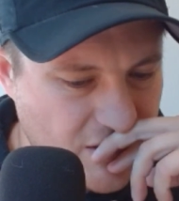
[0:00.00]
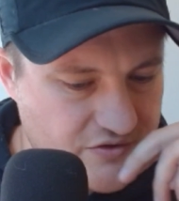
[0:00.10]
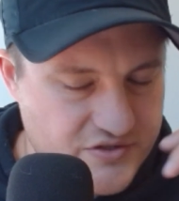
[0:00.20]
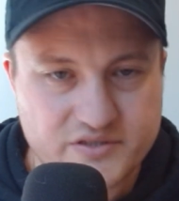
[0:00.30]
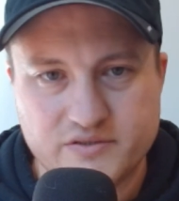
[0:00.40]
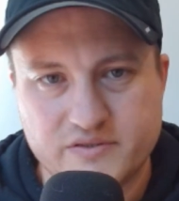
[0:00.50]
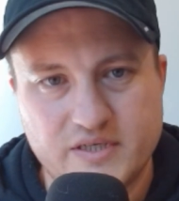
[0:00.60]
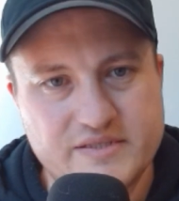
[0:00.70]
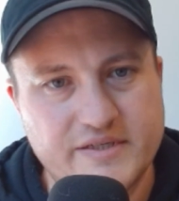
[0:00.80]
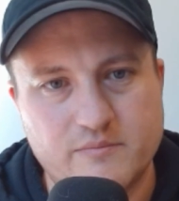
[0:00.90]
still a
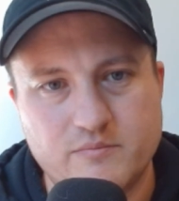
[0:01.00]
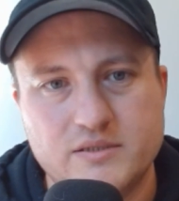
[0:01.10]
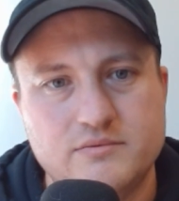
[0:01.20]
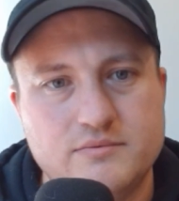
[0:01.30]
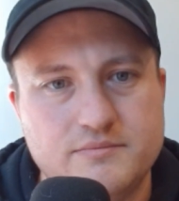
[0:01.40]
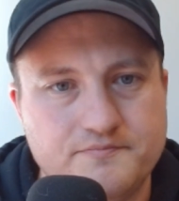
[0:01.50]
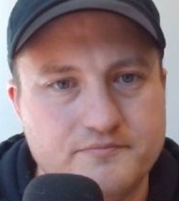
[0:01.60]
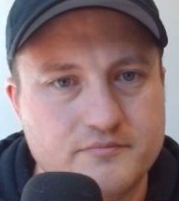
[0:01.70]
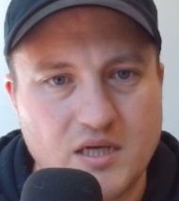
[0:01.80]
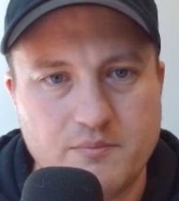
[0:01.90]
stigma
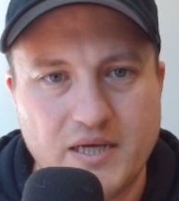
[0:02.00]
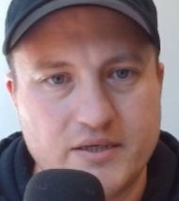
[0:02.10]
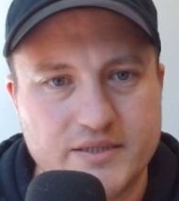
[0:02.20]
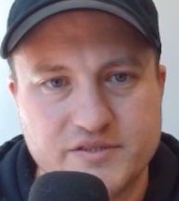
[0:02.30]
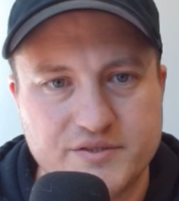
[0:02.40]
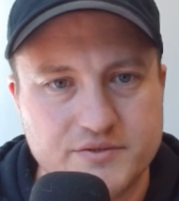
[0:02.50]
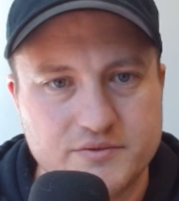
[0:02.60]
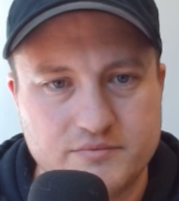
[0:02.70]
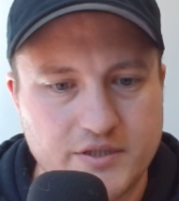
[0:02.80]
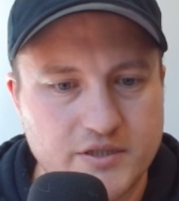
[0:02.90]
about it too.
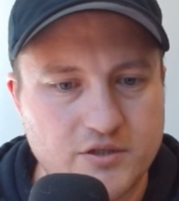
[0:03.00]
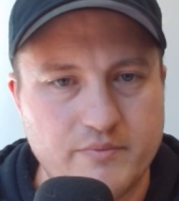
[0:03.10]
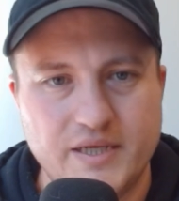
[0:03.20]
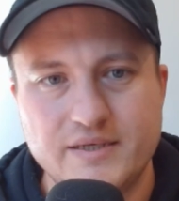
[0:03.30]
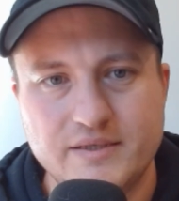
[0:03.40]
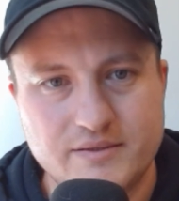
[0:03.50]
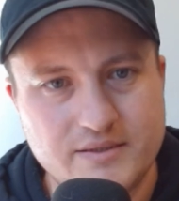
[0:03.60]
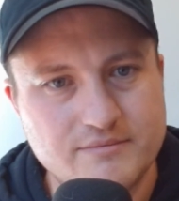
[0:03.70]
You know, men,